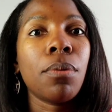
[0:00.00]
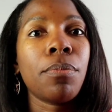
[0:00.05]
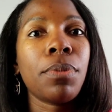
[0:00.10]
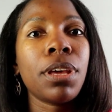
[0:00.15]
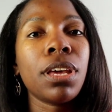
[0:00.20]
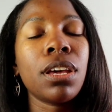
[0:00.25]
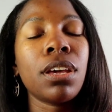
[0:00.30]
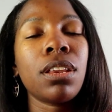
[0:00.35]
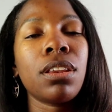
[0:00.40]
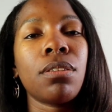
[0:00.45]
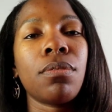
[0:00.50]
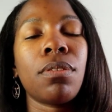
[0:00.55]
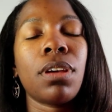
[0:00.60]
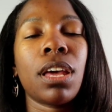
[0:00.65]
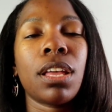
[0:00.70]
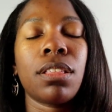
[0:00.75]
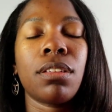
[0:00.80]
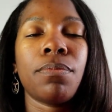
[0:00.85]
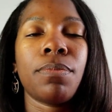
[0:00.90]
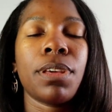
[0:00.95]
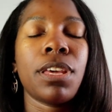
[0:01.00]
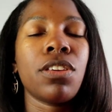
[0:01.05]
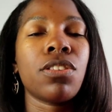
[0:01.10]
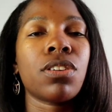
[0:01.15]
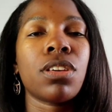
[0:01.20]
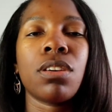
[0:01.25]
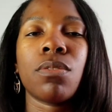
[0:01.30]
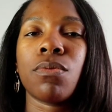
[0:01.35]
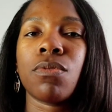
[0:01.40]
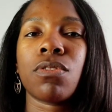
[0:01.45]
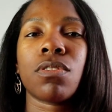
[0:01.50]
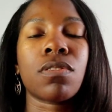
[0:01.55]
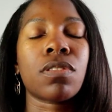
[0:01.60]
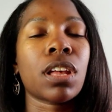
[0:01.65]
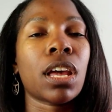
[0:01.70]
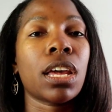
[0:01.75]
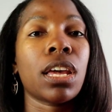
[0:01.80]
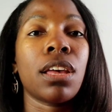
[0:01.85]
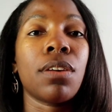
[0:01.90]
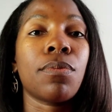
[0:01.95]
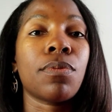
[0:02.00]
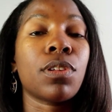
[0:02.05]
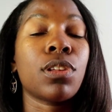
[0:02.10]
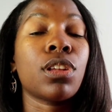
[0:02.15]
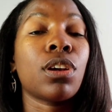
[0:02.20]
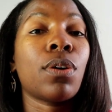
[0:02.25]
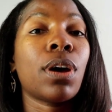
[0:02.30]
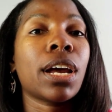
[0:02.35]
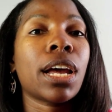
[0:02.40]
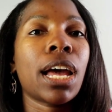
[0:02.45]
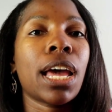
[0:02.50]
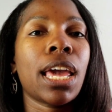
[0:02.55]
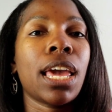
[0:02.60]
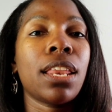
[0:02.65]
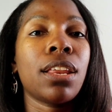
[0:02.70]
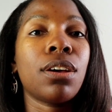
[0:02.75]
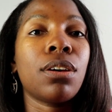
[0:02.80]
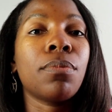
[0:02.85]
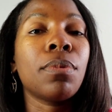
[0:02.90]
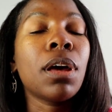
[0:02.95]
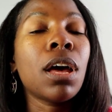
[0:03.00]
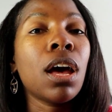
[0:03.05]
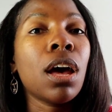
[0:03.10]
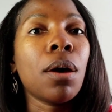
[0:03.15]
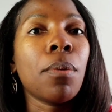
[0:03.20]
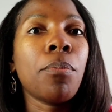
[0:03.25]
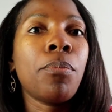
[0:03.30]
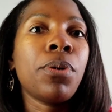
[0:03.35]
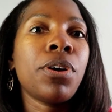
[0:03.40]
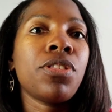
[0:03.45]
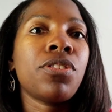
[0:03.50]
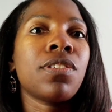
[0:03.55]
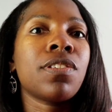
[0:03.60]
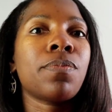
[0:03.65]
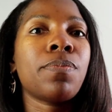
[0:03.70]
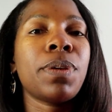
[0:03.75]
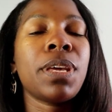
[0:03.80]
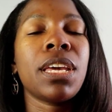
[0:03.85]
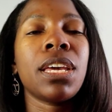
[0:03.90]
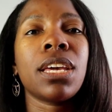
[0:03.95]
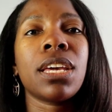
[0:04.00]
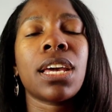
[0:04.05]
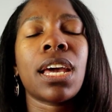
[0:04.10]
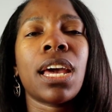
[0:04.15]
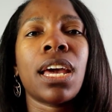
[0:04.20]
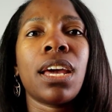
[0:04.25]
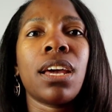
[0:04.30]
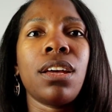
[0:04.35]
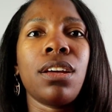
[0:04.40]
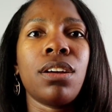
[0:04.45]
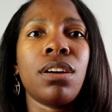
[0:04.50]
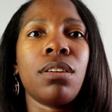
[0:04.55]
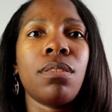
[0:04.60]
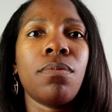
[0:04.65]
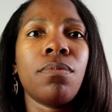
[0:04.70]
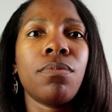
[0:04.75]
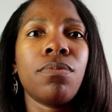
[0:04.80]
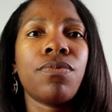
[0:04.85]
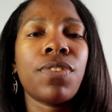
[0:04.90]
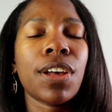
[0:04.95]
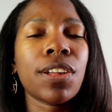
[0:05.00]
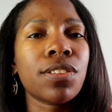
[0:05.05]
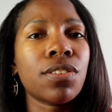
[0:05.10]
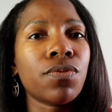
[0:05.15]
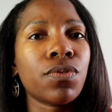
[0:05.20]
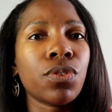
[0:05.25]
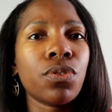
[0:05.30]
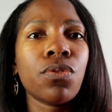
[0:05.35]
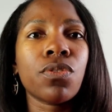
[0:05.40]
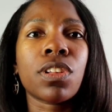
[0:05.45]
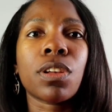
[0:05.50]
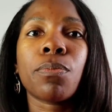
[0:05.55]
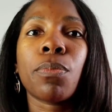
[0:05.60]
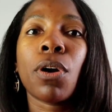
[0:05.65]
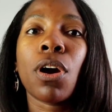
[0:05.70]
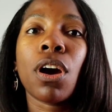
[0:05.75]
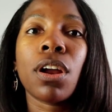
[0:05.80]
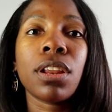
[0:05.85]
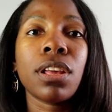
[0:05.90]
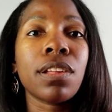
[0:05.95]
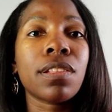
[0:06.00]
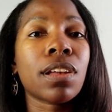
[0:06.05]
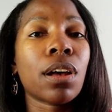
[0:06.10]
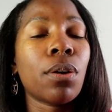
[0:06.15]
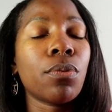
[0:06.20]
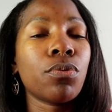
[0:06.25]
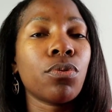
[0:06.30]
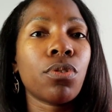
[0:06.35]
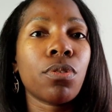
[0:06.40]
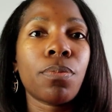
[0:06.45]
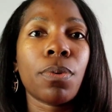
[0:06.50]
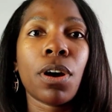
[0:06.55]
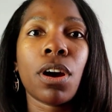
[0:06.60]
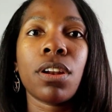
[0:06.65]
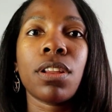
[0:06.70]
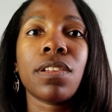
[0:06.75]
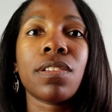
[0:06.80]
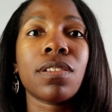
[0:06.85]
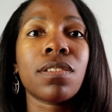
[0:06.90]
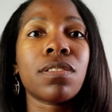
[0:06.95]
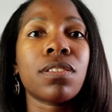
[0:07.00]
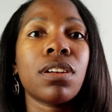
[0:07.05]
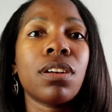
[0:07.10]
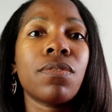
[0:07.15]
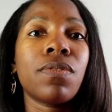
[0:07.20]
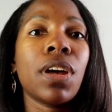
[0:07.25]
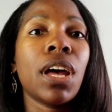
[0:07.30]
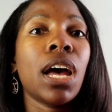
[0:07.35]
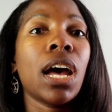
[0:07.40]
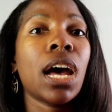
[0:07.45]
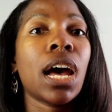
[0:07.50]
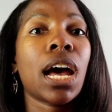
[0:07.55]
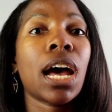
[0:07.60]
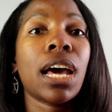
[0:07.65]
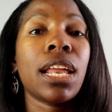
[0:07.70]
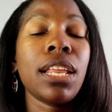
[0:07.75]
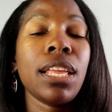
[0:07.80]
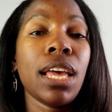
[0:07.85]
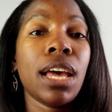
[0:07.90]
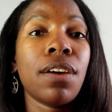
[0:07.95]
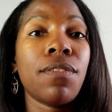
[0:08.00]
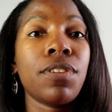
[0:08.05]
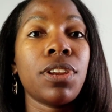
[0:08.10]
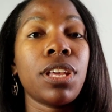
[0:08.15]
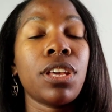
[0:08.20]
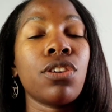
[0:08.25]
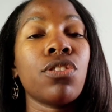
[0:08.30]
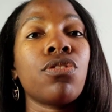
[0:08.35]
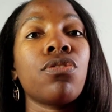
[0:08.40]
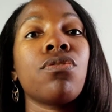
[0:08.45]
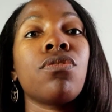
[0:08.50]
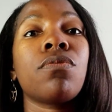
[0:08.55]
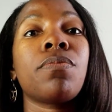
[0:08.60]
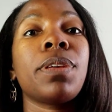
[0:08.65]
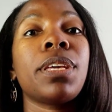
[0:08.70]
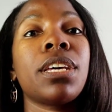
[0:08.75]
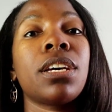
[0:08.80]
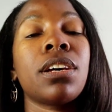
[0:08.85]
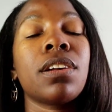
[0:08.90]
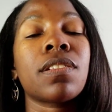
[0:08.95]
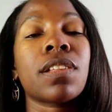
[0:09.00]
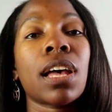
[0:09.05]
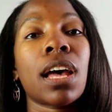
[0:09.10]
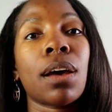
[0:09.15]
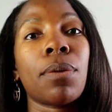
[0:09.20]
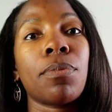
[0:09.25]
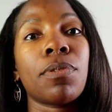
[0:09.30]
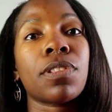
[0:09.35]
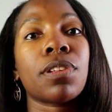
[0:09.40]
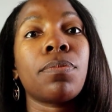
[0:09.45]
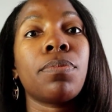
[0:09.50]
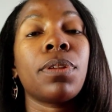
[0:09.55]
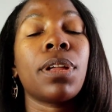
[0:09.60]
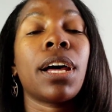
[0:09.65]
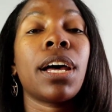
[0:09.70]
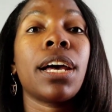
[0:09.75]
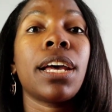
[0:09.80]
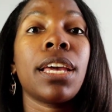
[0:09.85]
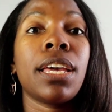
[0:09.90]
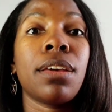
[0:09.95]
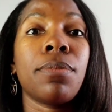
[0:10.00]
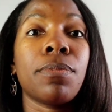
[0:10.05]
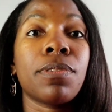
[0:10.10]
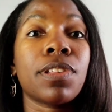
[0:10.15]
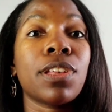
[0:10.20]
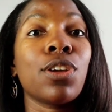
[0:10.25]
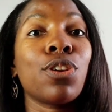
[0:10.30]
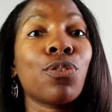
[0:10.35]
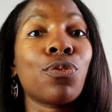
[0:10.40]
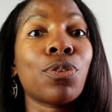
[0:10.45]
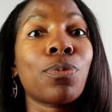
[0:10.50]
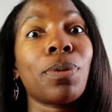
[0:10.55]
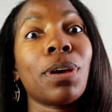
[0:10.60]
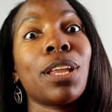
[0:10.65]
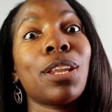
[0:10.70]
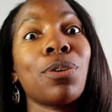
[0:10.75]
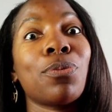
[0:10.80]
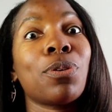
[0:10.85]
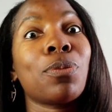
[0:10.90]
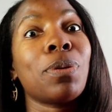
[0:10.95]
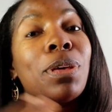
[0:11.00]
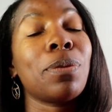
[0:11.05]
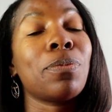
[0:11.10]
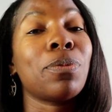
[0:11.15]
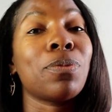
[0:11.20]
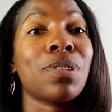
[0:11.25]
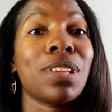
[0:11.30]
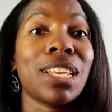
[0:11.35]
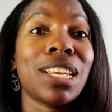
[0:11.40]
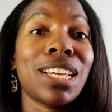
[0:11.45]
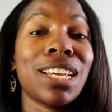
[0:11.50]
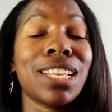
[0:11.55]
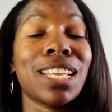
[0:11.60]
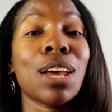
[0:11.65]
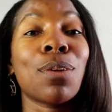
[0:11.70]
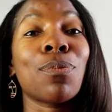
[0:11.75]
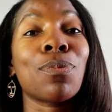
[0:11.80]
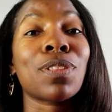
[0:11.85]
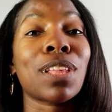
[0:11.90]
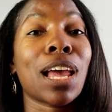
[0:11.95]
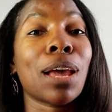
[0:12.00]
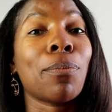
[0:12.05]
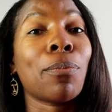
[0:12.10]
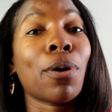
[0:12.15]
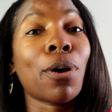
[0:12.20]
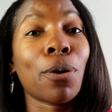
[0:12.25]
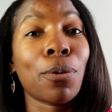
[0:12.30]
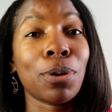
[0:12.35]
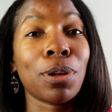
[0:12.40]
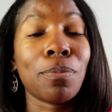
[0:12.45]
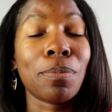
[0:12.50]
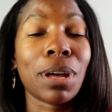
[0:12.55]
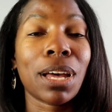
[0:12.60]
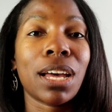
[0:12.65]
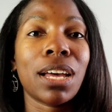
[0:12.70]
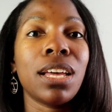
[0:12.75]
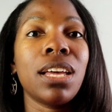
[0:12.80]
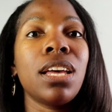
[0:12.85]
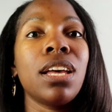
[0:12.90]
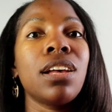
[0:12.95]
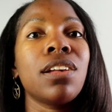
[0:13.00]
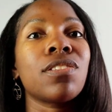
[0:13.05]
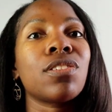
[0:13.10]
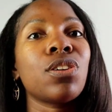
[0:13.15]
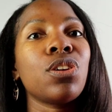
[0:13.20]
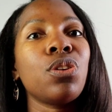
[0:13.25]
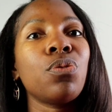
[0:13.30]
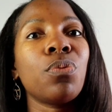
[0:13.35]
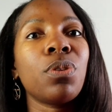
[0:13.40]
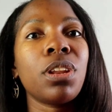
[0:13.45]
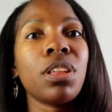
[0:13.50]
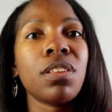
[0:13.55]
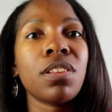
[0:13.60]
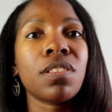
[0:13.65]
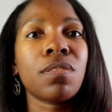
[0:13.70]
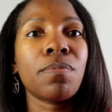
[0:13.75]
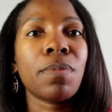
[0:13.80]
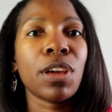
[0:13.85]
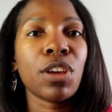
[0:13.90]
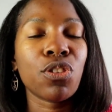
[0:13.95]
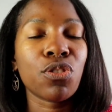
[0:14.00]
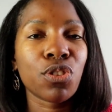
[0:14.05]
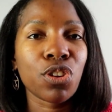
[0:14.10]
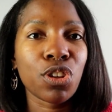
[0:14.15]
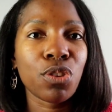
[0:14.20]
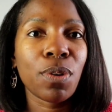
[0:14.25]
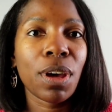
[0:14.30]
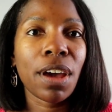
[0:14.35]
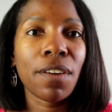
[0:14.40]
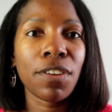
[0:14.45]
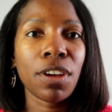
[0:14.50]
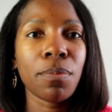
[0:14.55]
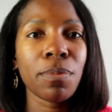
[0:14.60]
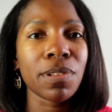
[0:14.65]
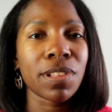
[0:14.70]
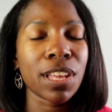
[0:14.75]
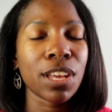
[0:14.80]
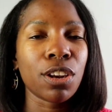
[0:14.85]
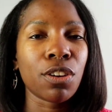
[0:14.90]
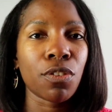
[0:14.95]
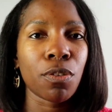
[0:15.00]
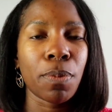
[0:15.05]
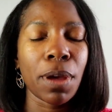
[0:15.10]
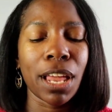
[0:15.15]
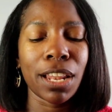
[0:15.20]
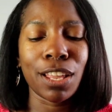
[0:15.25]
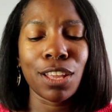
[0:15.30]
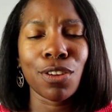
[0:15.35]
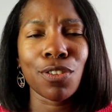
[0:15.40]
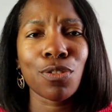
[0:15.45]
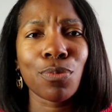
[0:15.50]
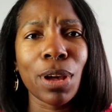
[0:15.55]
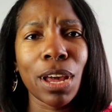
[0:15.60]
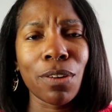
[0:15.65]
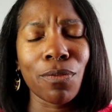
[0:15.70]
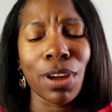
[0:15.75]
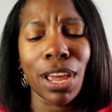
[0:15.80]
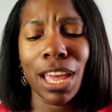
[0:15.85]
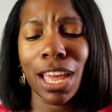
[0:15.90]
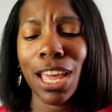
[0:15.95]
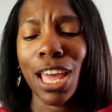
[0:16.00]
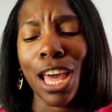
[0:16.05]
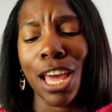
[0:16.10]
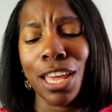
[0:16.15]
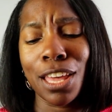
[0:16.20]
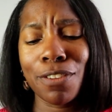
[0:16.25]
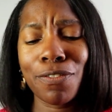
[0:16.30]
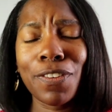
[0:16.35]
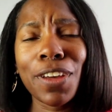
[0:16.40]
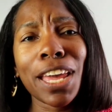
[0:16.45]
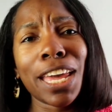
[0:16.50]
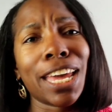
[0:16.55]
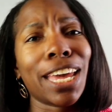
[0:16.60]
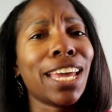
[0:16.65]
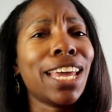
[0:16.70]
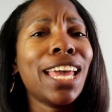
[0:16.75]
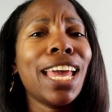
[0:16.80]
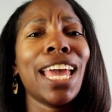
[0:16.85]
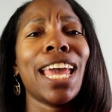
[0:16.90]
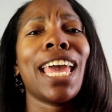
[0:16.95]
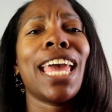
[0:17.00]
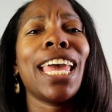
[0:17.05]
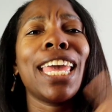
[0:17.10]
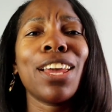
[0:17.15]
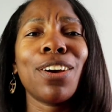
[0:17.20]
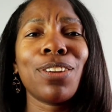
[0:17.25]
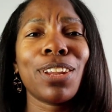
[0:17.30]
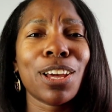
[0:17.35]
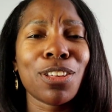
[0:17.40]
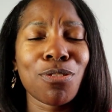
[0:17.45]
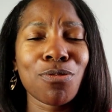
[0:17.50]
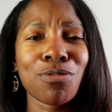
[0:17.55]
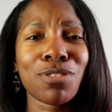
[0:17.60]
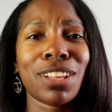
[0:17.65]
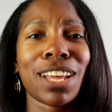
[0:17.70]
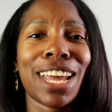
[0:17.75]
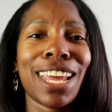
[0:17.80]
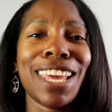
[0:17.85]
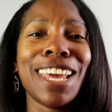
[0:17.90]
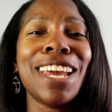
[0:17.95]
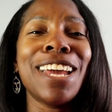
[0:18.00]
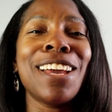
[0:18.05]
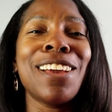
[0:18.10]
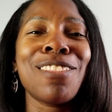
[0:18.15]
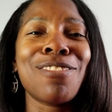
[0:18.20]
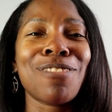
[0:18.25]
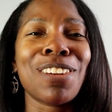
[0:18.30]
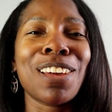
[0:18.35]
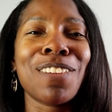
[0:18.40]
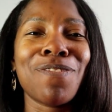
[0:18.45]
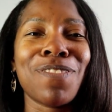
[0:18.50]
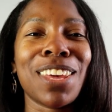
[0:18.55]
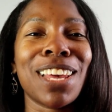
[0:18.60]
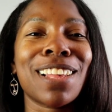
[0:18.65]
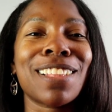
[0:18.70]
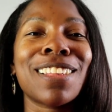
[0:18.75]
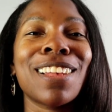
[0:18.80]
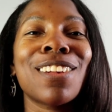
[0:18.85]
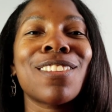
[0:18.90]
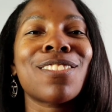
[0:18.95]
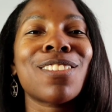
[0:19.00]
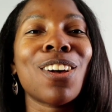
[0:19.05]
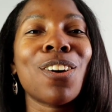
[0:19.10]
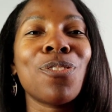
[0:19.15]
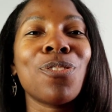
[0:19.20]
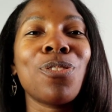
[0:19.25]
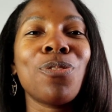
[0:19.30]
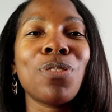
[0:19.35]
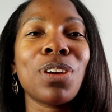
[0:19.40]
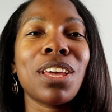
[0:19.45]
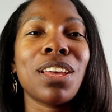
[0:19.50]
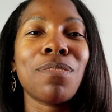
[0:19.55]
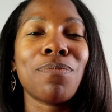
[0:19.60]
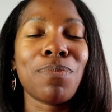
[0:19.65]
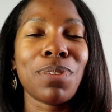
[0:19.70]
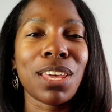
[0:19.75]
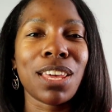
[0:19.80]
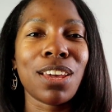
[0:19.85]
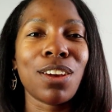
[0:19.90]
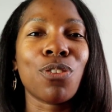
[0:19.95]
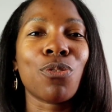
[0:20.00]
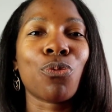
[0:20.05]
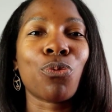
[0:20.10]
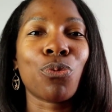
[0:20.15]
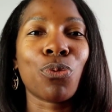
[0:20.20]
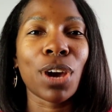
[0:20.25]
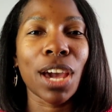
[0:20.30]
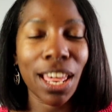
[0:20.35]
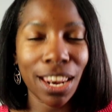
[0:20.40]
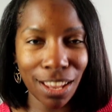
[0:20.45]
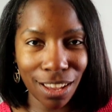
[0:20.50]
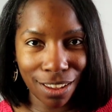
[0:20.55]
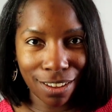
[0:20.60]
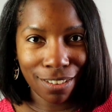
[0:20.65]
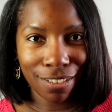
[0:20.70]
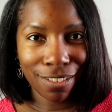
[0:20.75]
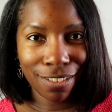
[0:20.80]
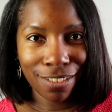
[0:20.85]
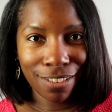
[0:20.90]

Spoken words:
Being at the beach, it was just like, it was a no, I got ate up. But just being at festivals and parties, outdoor parties and stuff, I didn't have any issues because I was applying mosquito repellent where people did it, and they was like borrowing mine. So you want to just make sure you have your mosquito repellent, your sweat rag, your fan, and your electrolyte drink mix, so you can be ready.